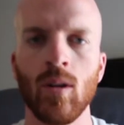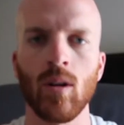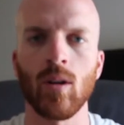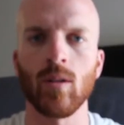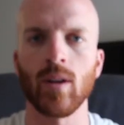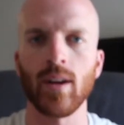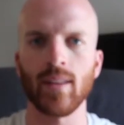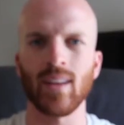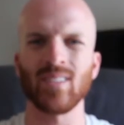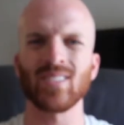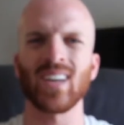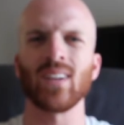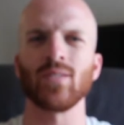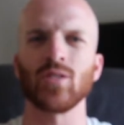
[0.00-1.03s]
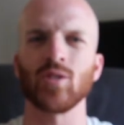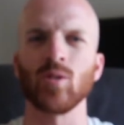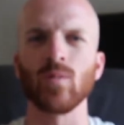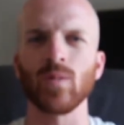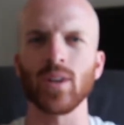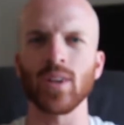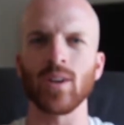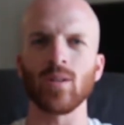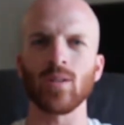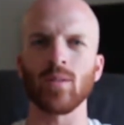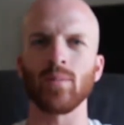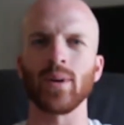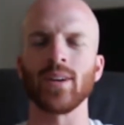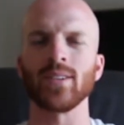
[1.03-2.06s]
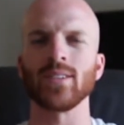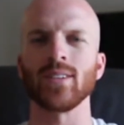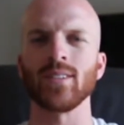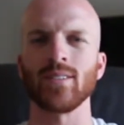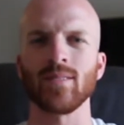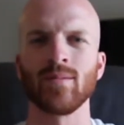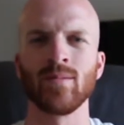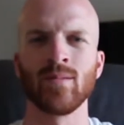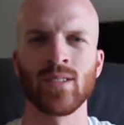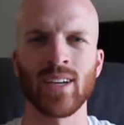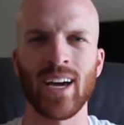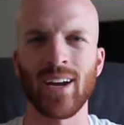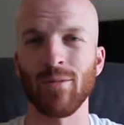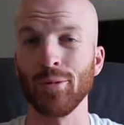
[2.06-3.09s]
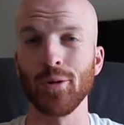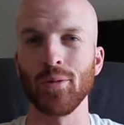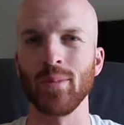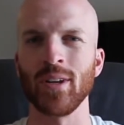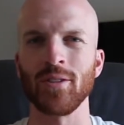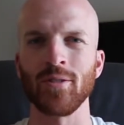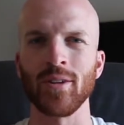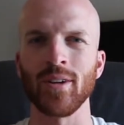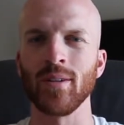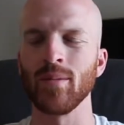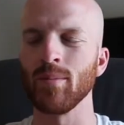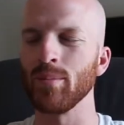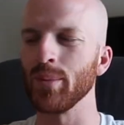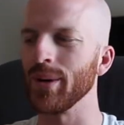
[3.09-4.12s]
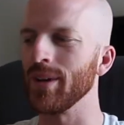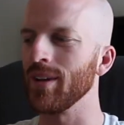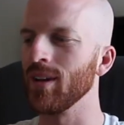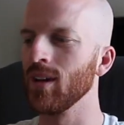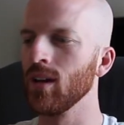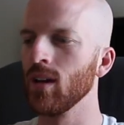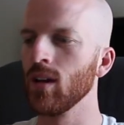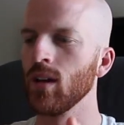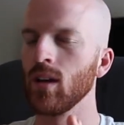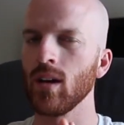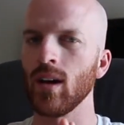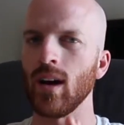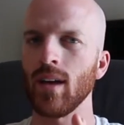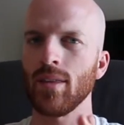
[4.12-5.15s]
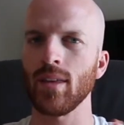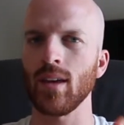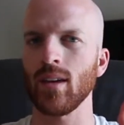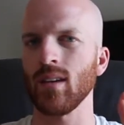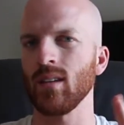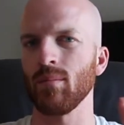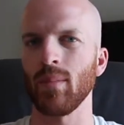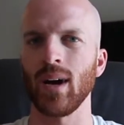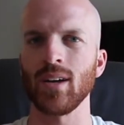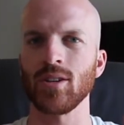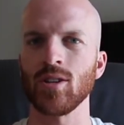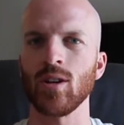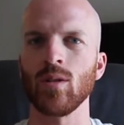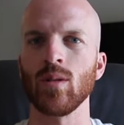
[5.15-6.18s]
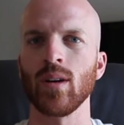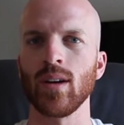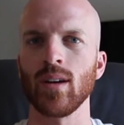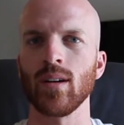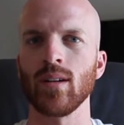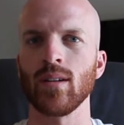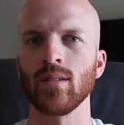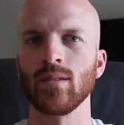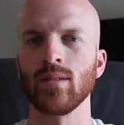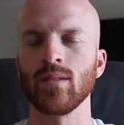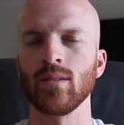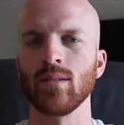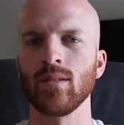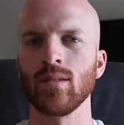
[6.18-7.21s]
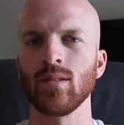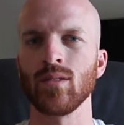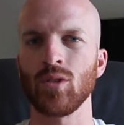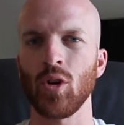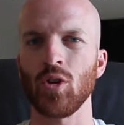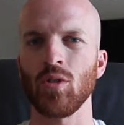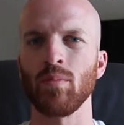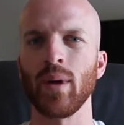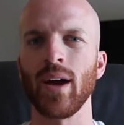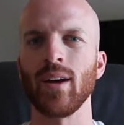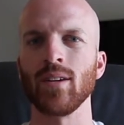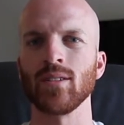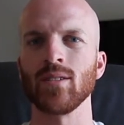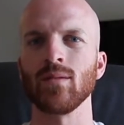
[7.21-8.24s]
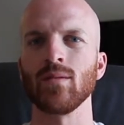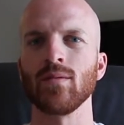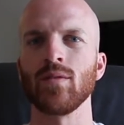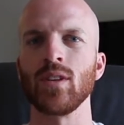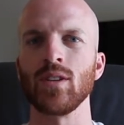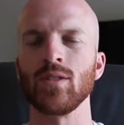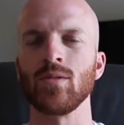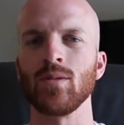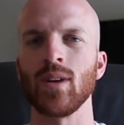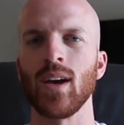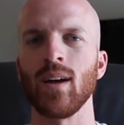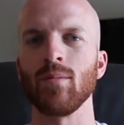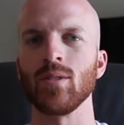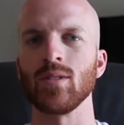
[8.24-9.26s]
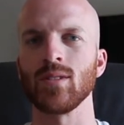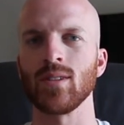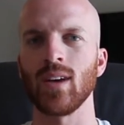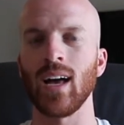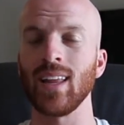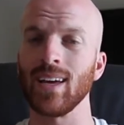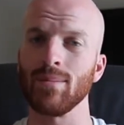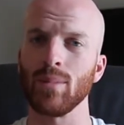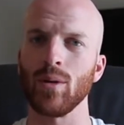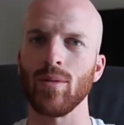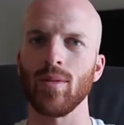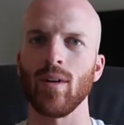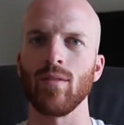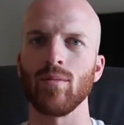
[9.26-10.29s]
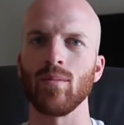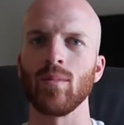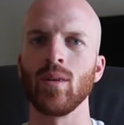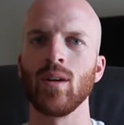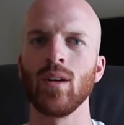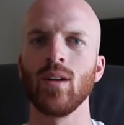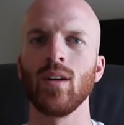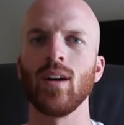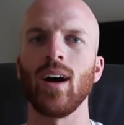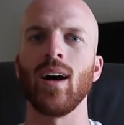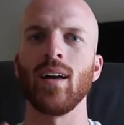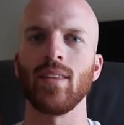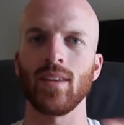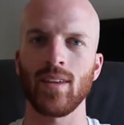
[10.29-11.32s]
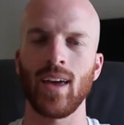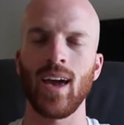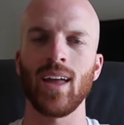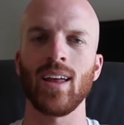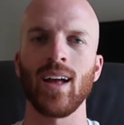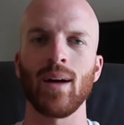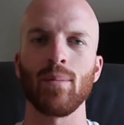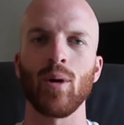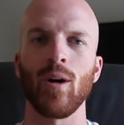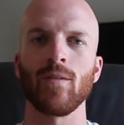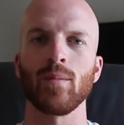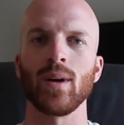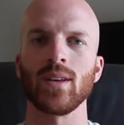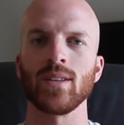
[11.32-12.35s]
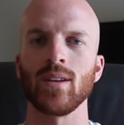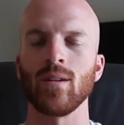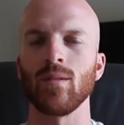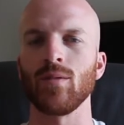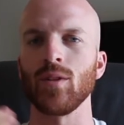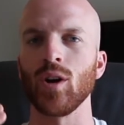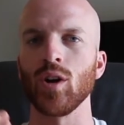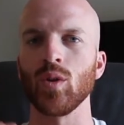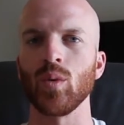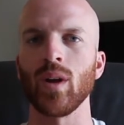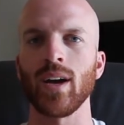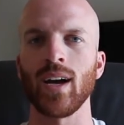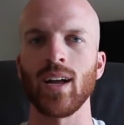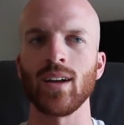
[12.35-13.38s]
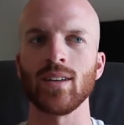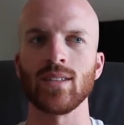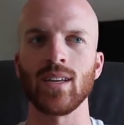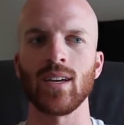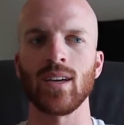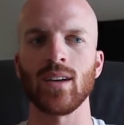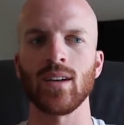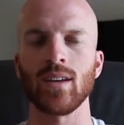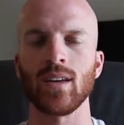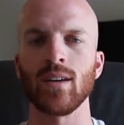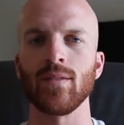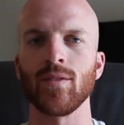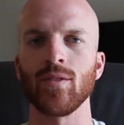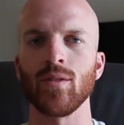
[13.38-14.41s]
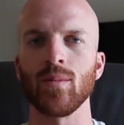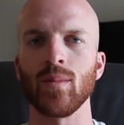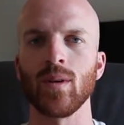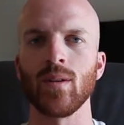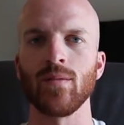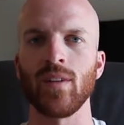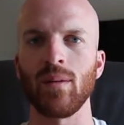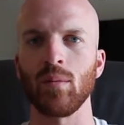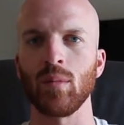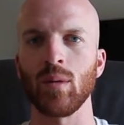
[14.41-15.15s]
Alright, that was kind of a short video comparison, kind of rudimentary, but I think it might show a good comparison of these two cameras. I like both of them. The Canon I bought for myself, the other one I got as a gift from a family